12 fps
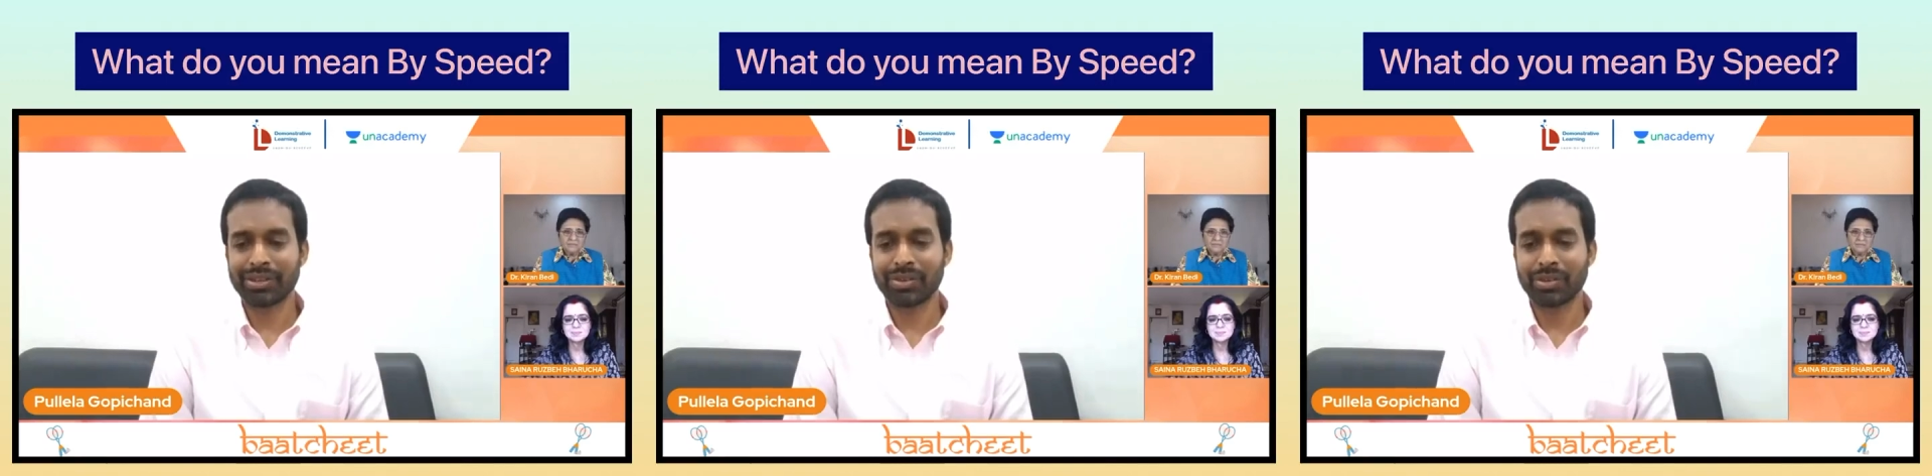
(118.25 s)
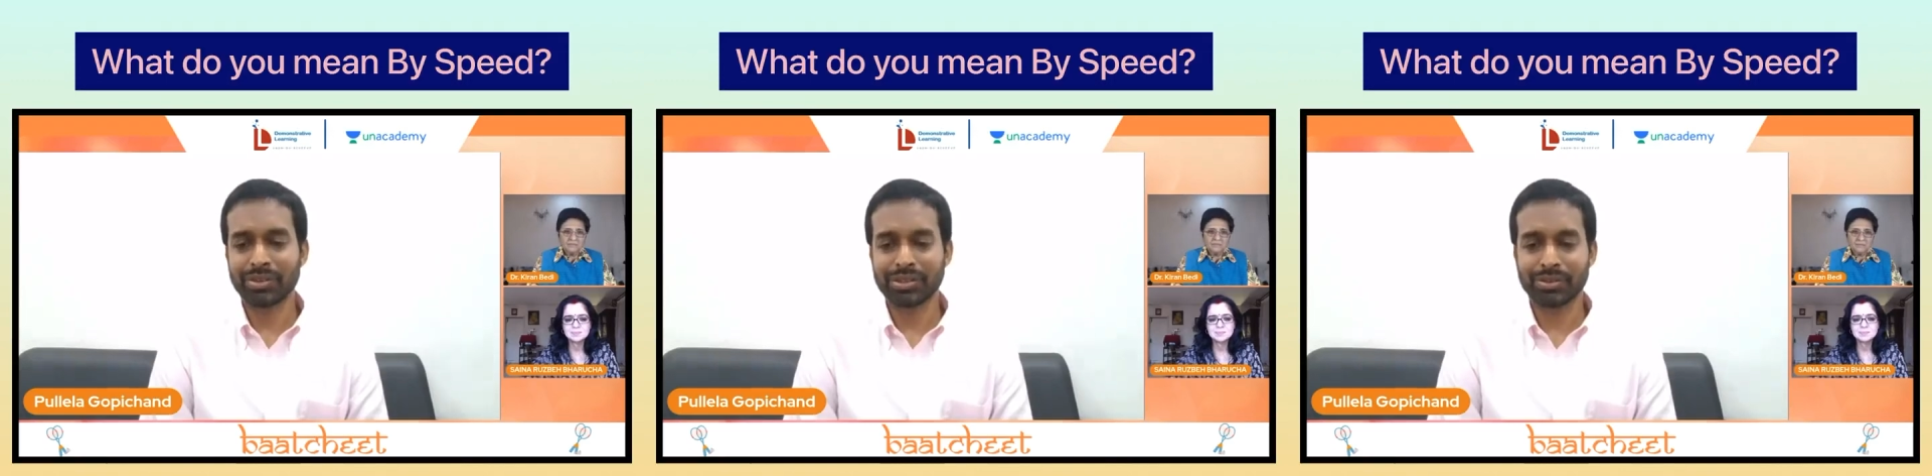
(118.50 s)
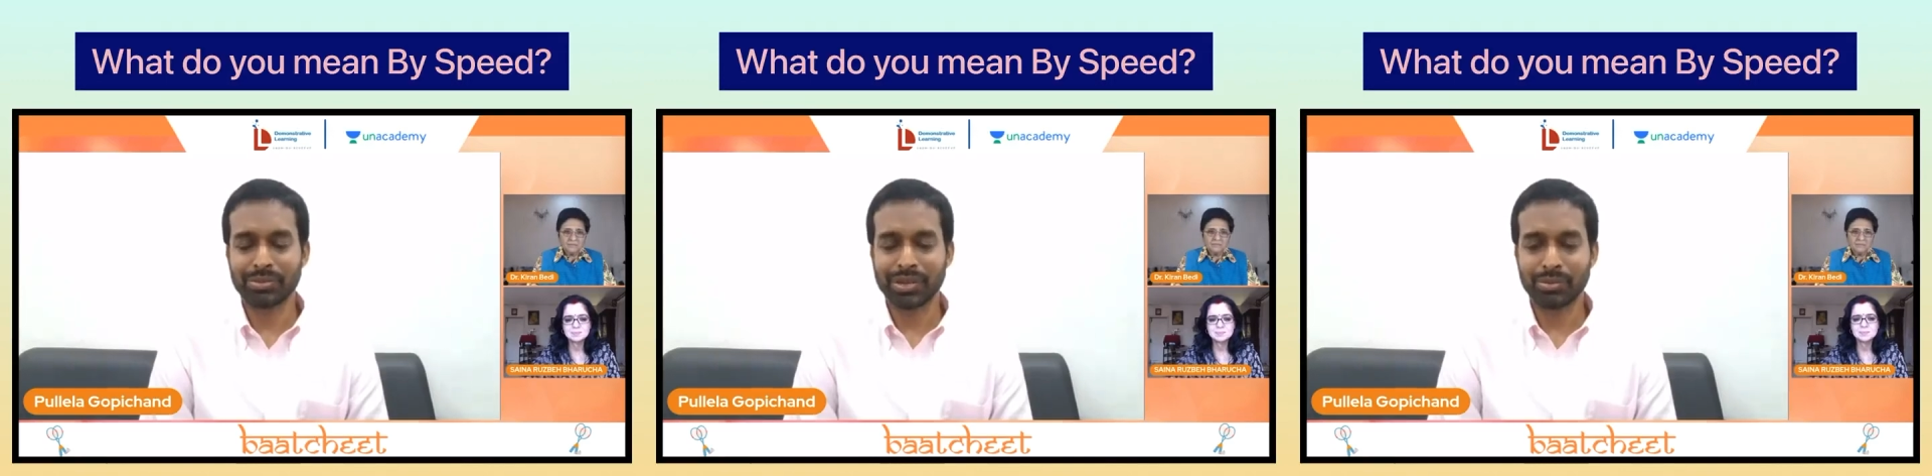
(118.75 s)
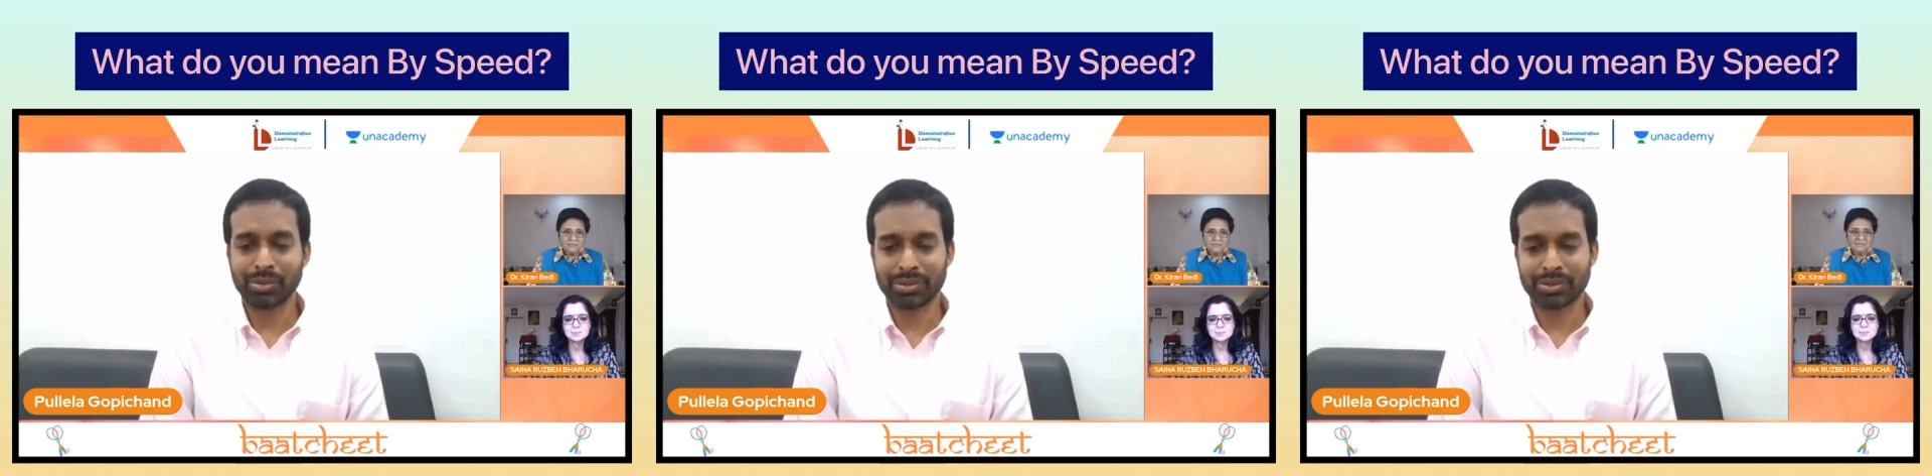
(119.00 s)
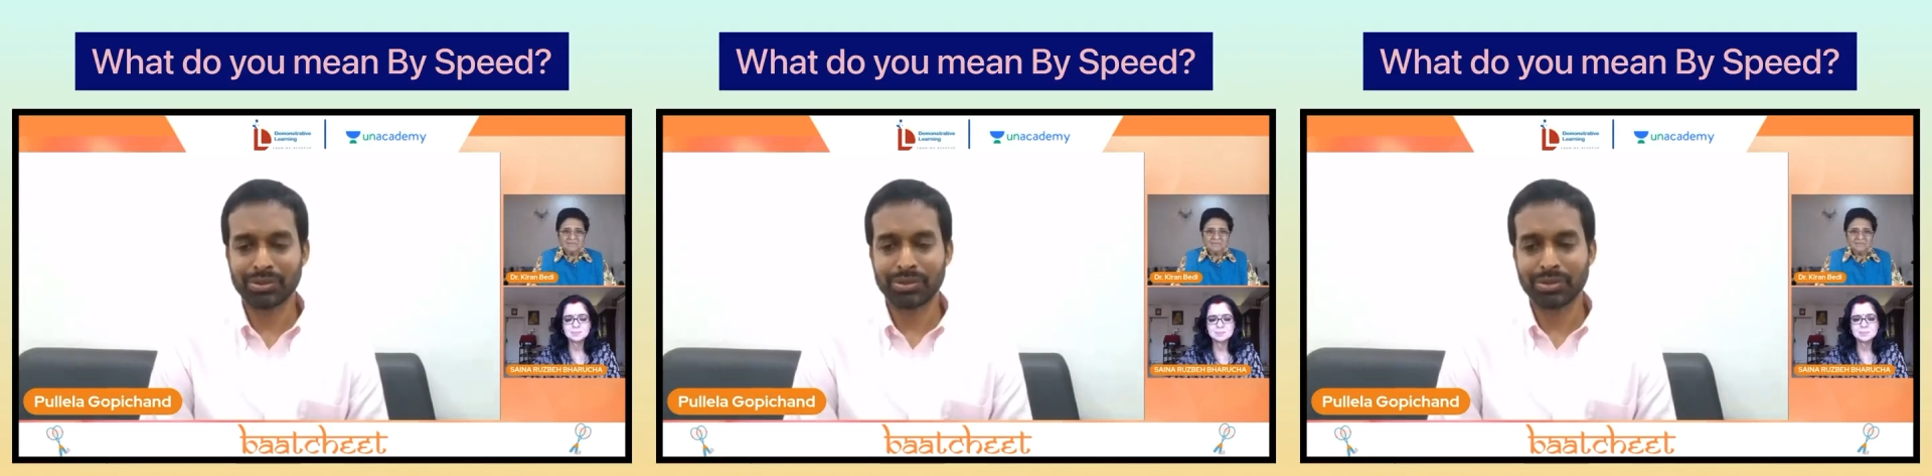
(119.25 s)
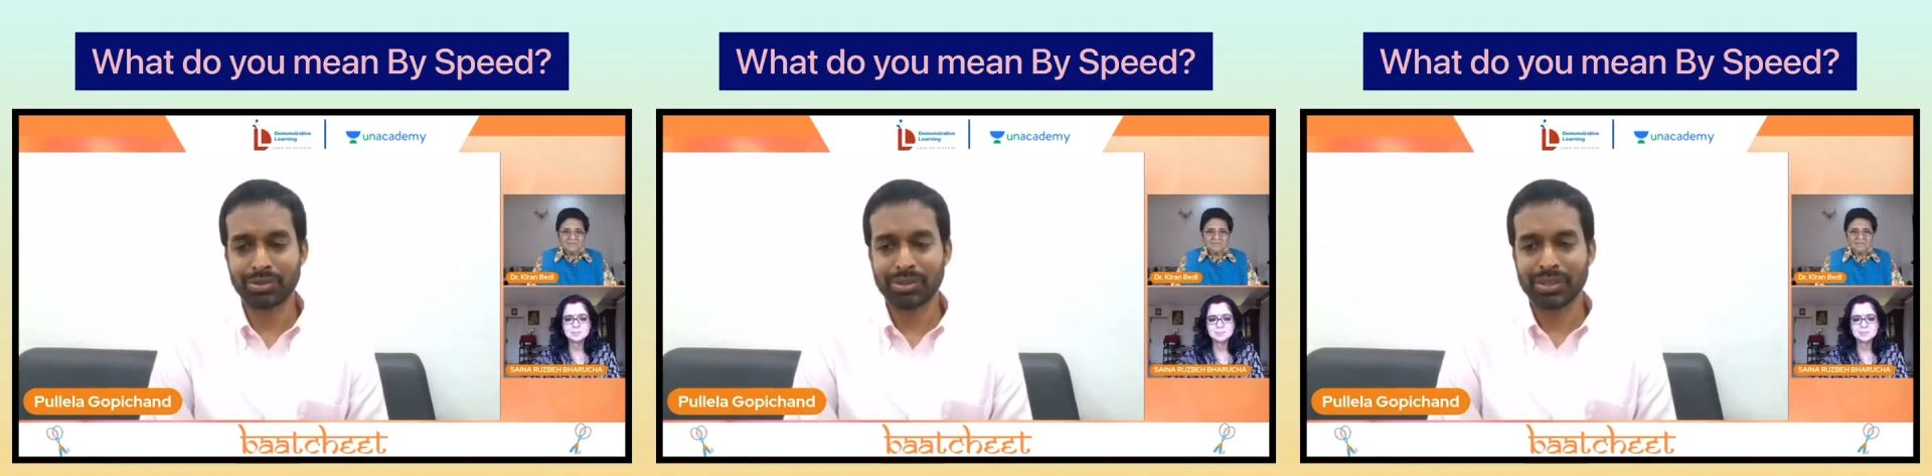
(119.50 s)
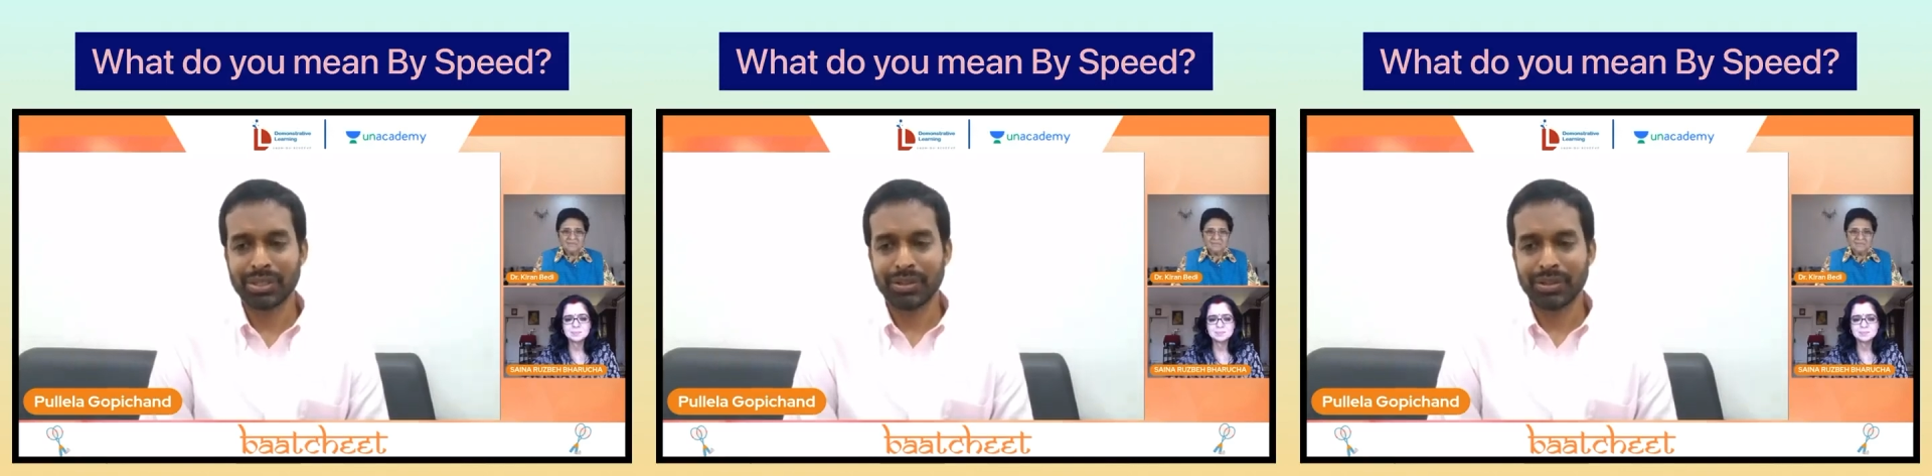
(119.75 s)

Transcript: figure on the way what to do